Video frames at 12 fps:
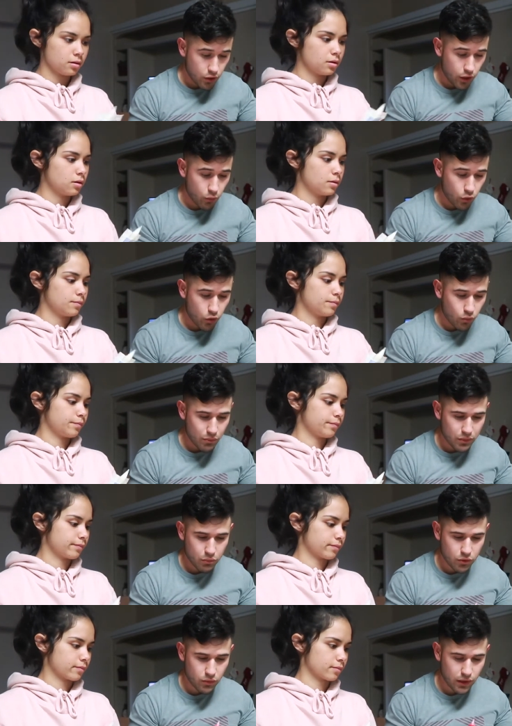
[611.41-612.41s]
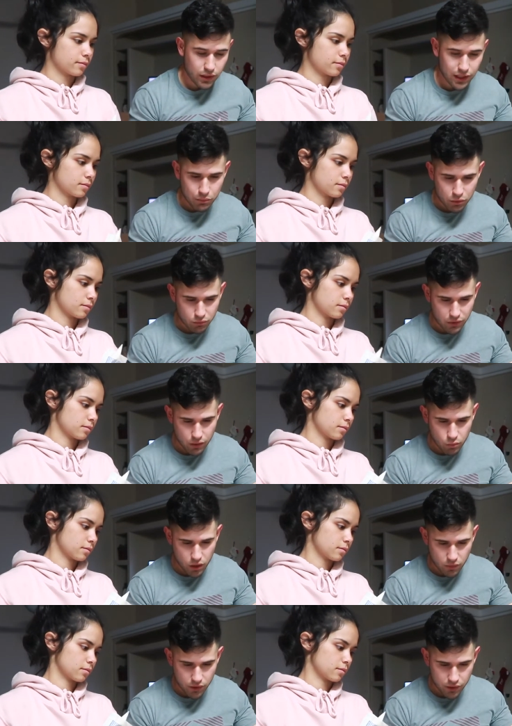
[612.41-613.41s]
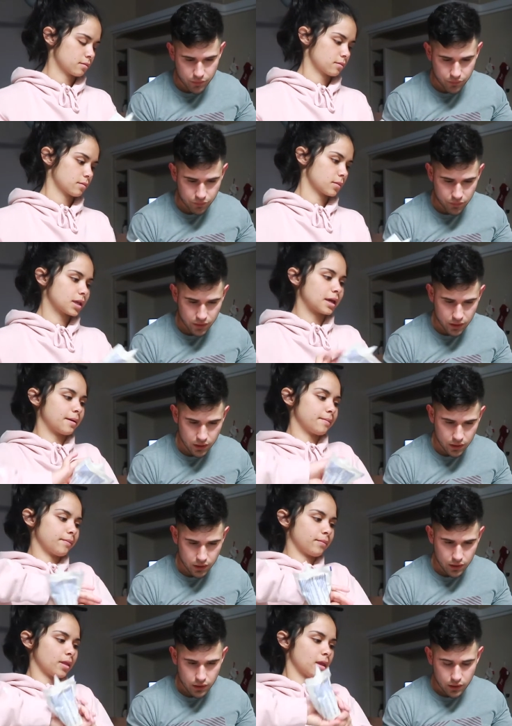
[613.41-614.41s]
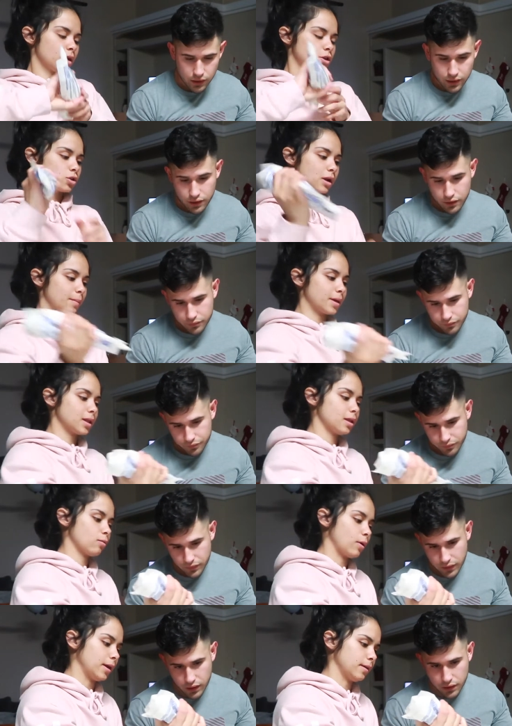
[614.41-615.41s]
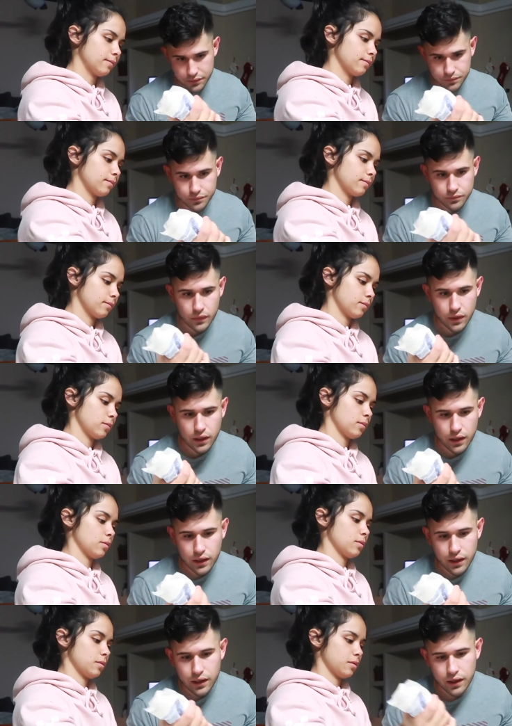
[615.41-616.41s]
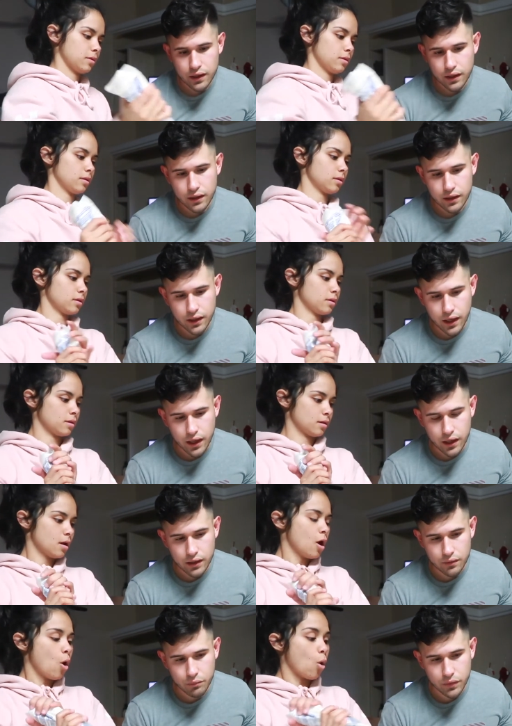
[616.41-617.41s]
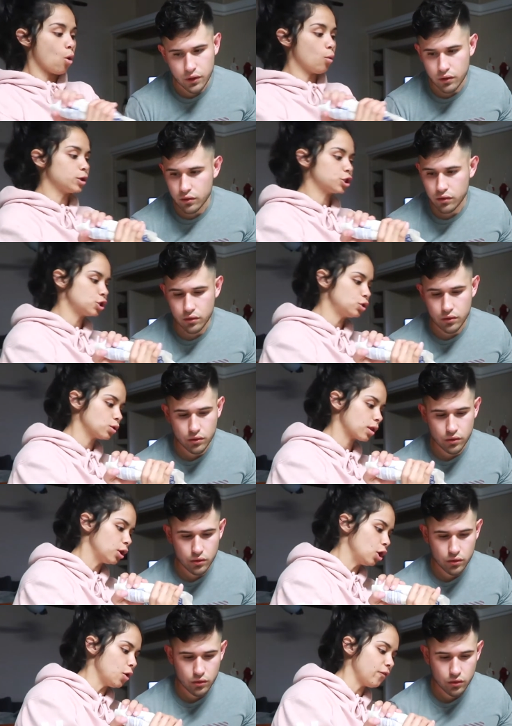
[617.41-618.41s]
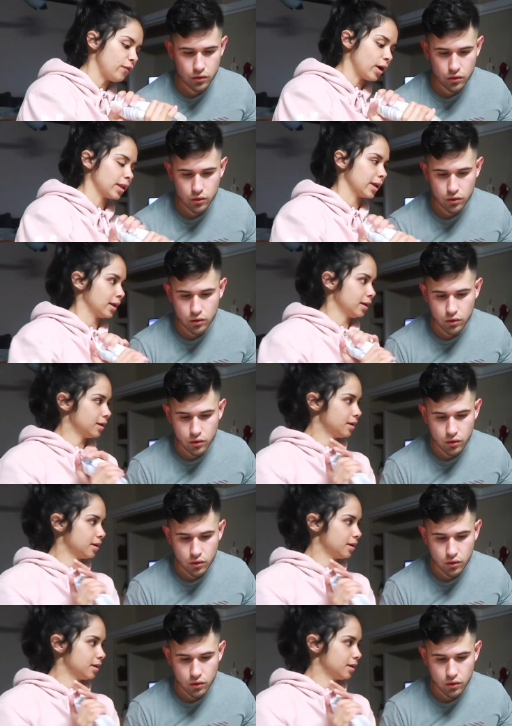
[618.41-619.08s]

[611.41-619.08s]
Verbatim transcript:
Speaker 1: Alright, where do you want me to put red? Can I put red wherever?
Speaker 2: Yeah. Should I make these white?
Speaker 1: Yeah.
Speaker 2: Oh, we should do snow falling.